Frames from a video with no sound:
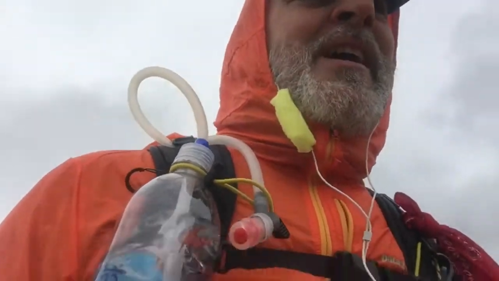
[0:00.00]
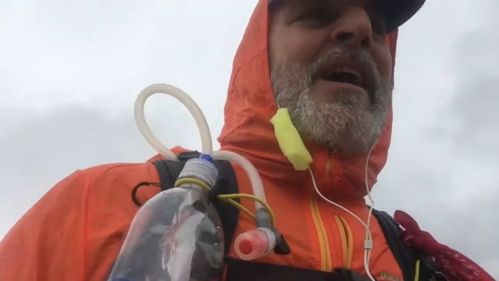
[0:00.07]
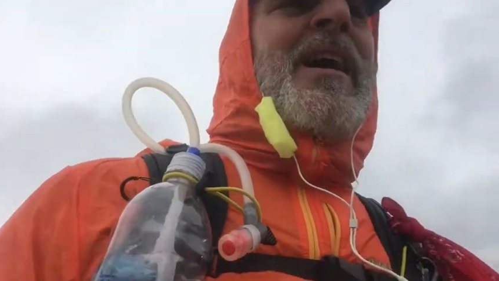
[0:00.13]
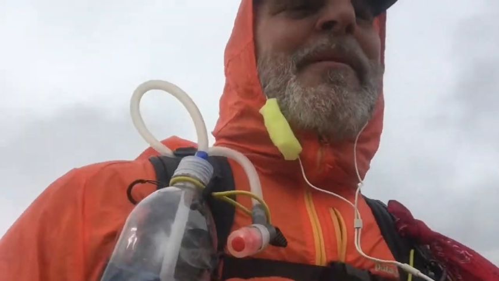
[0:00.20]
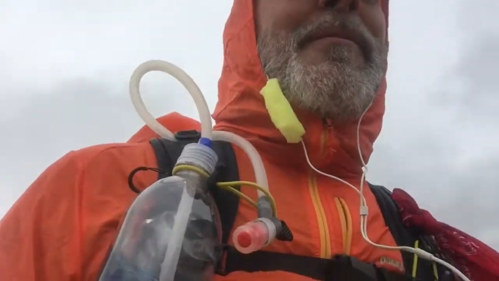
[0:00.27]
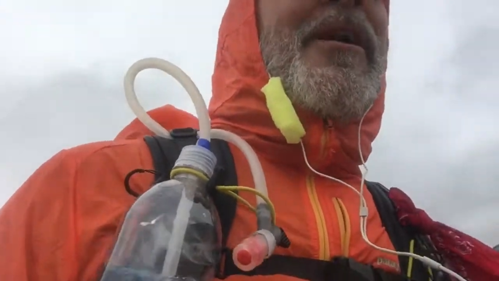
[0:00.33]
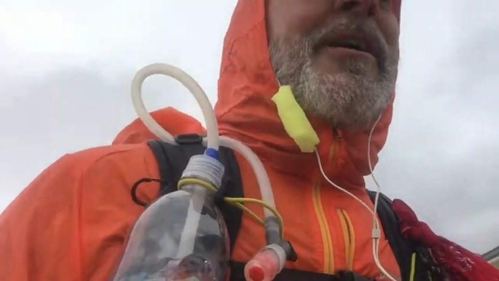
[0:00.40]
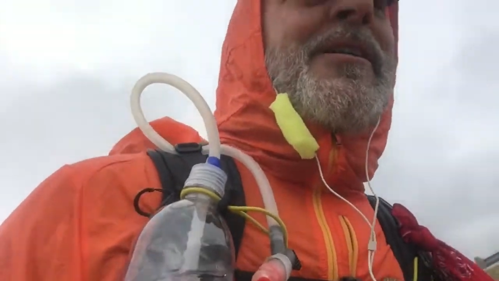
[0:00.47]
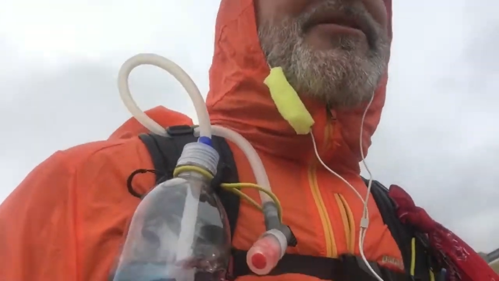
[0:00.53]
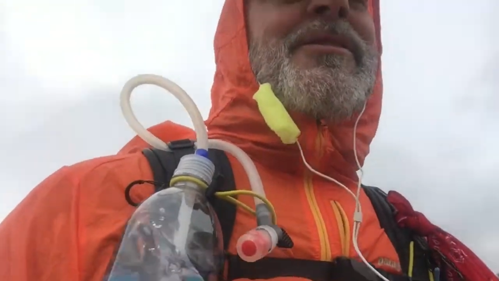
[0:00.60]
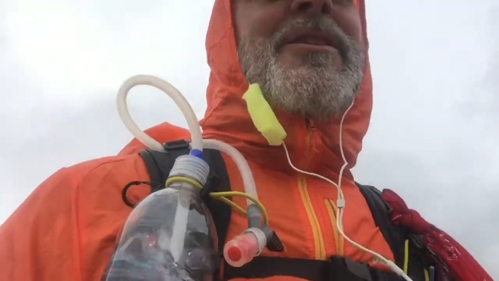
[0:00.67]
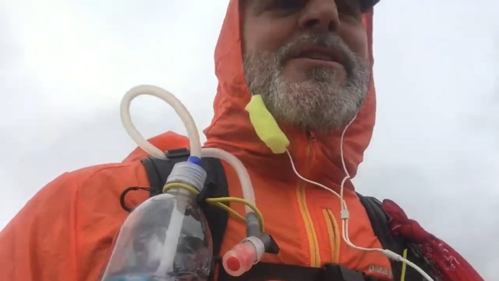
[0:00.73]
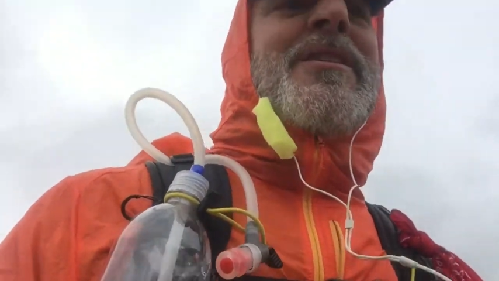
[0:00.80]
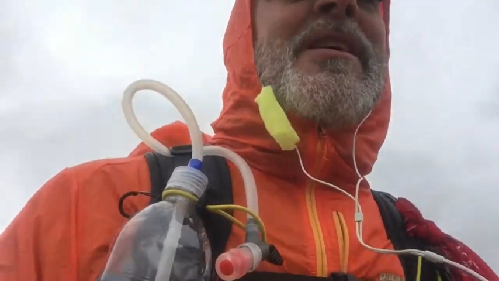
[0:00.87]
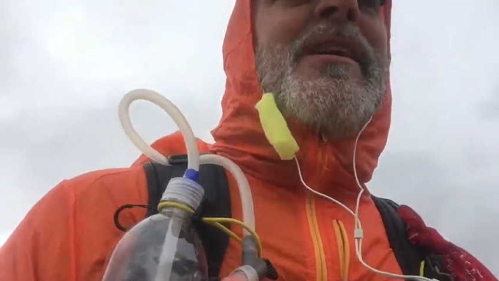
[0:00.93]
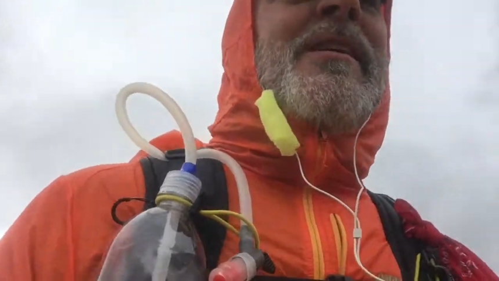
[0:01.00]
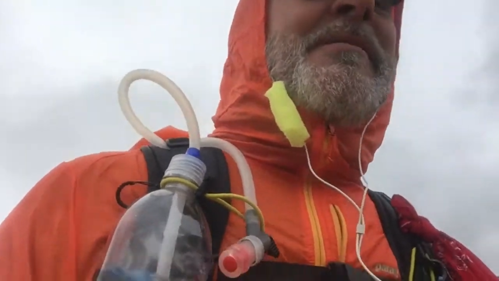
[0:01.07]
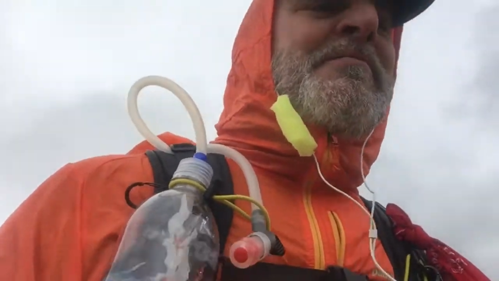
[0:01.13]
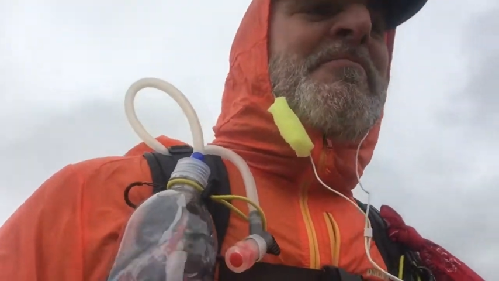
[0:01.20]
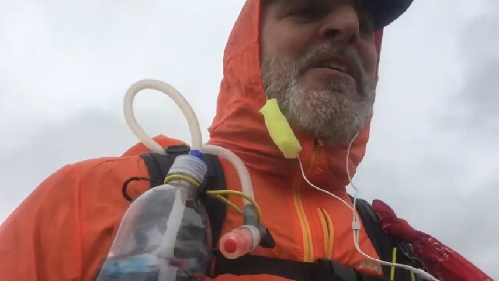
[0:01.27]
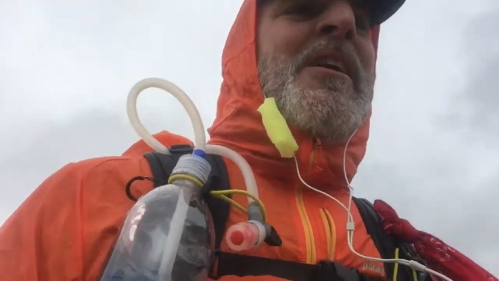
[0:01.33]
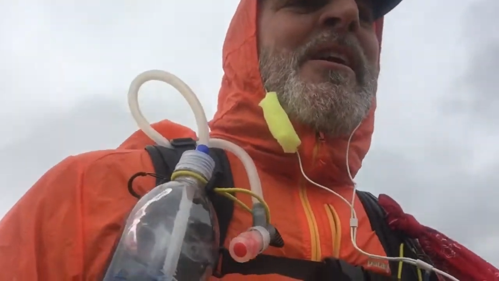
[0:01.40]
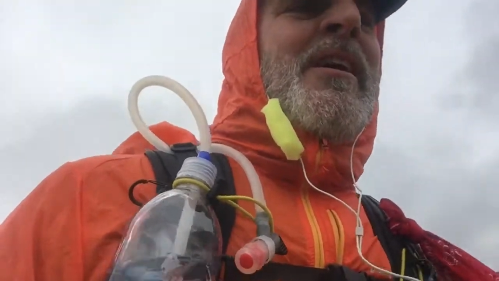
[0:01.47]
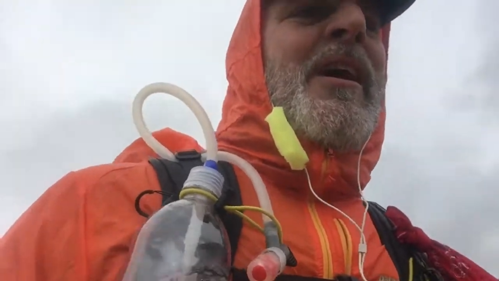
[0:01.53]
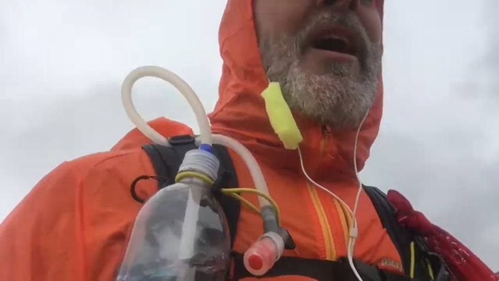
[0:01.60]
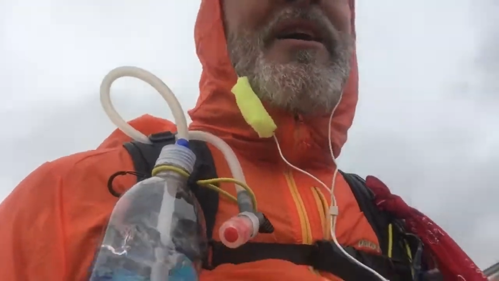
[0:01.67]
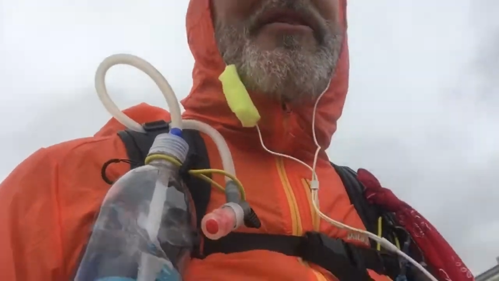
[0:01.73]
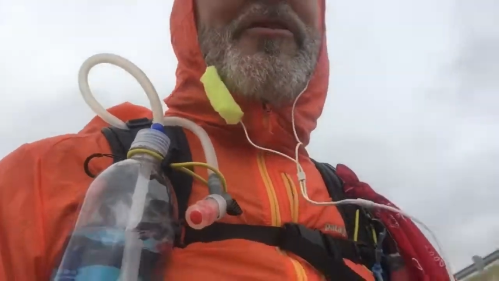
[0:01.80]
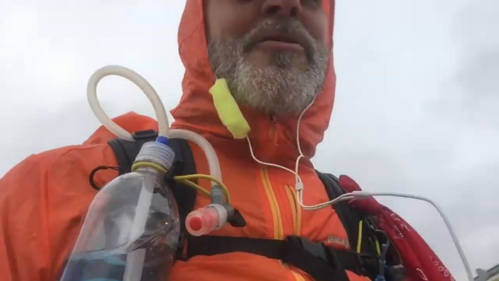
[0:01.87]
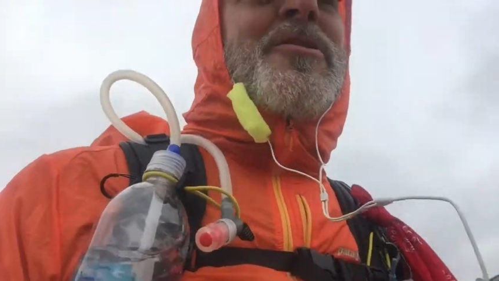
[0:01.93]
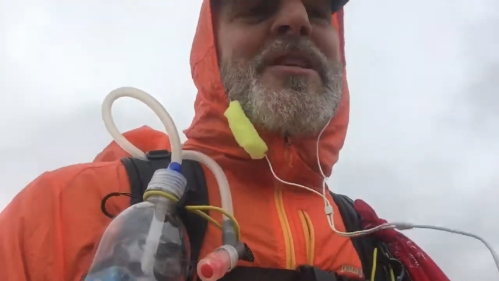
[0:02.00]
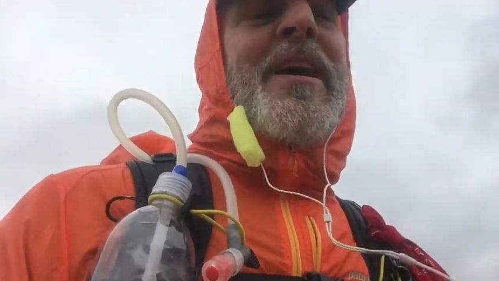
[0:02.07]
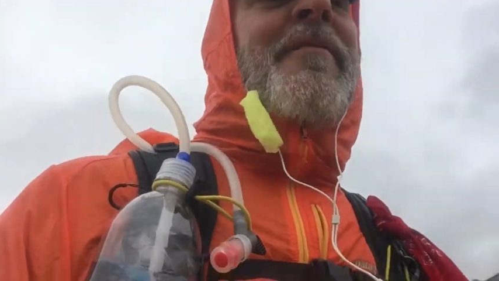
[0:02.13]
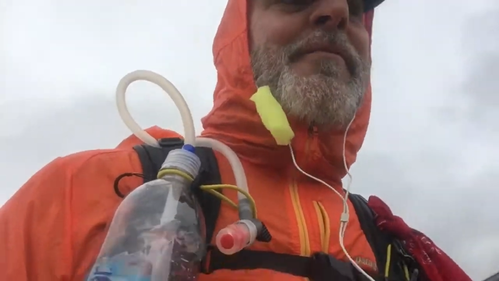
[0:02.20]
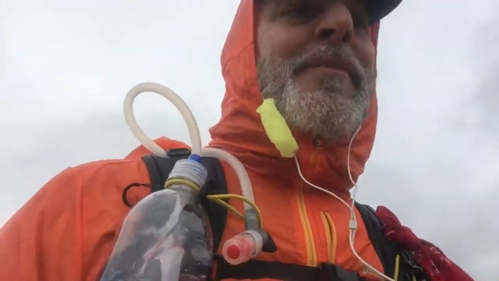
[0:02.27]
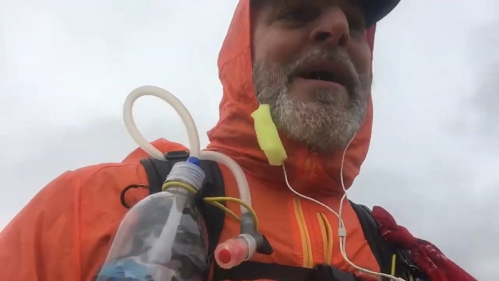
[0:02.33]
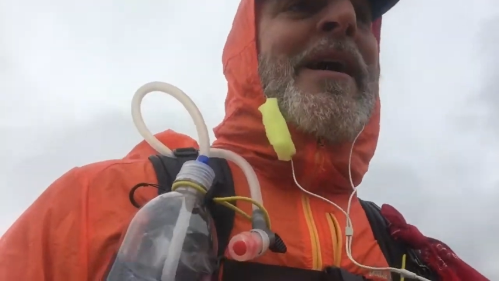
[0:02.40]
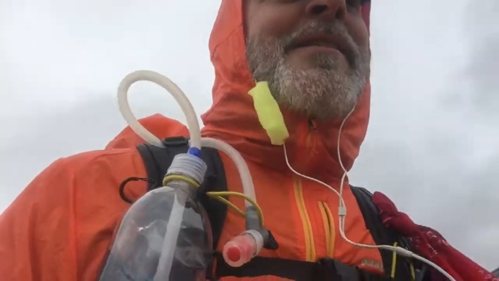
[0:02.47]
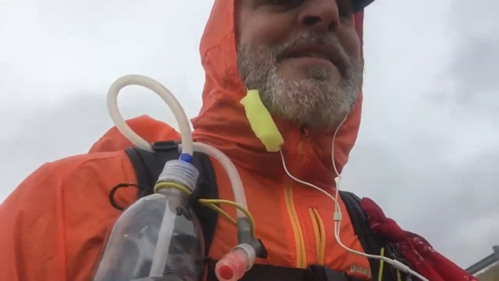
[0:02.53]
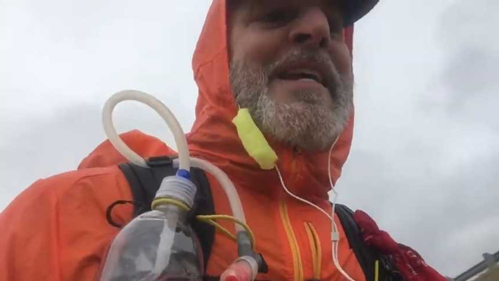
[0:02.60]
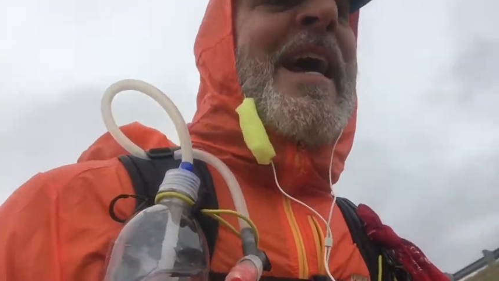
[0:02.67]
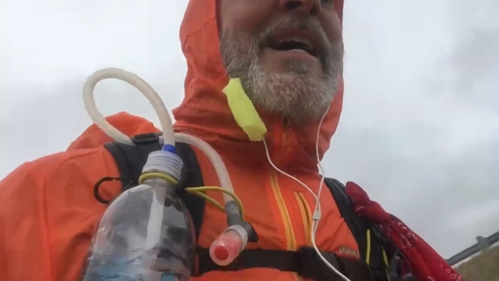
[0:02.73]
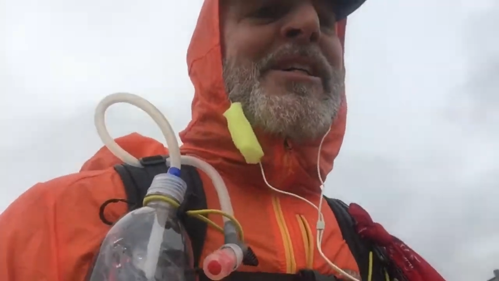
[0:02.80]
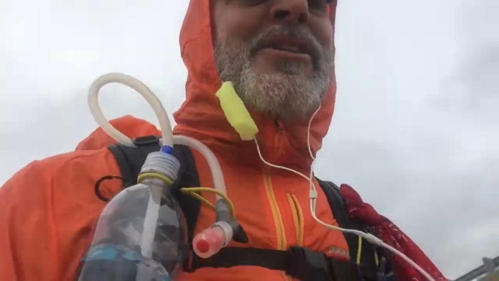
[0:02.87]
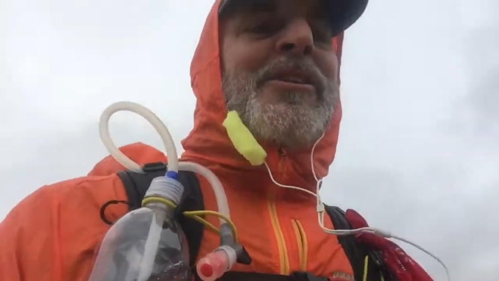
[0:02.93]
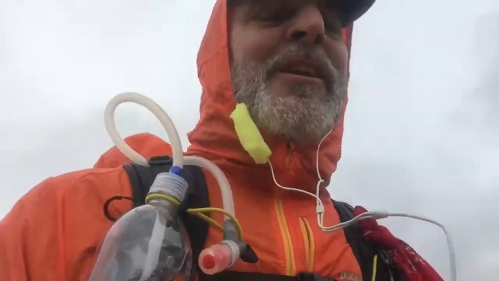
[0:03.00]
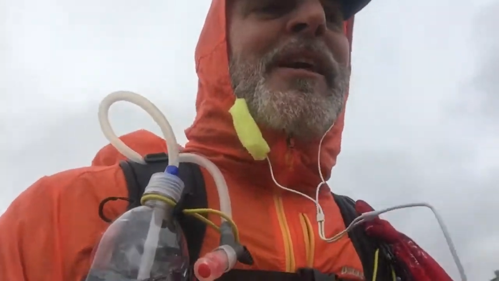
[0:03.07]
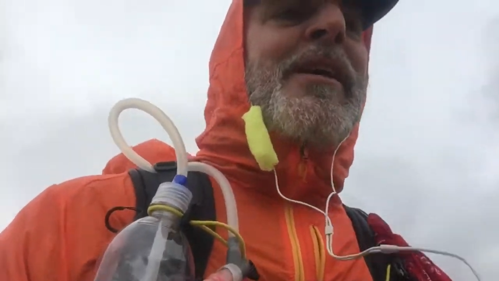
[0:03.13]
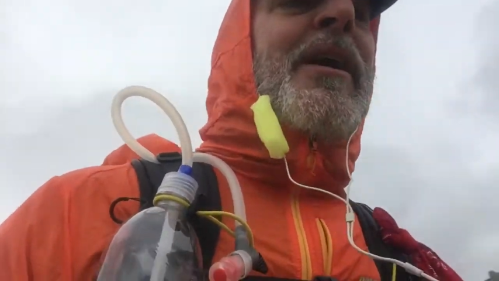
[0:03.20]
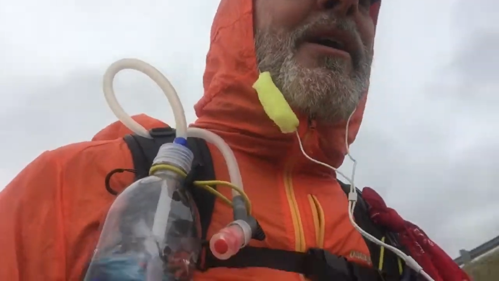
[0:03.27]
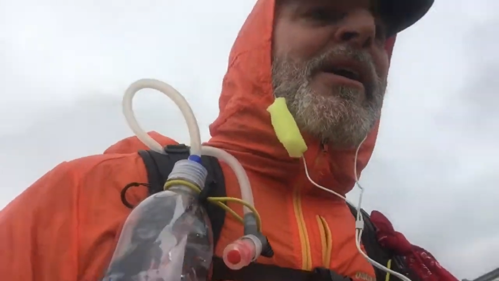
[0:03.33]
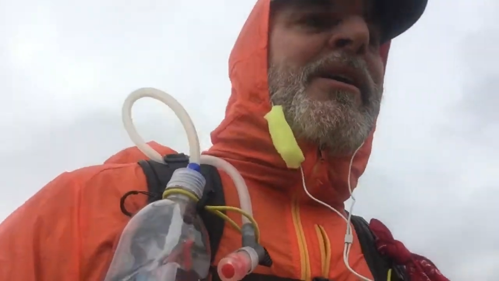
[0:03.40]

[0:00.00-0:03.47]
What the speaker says: [unreadable: no face in view]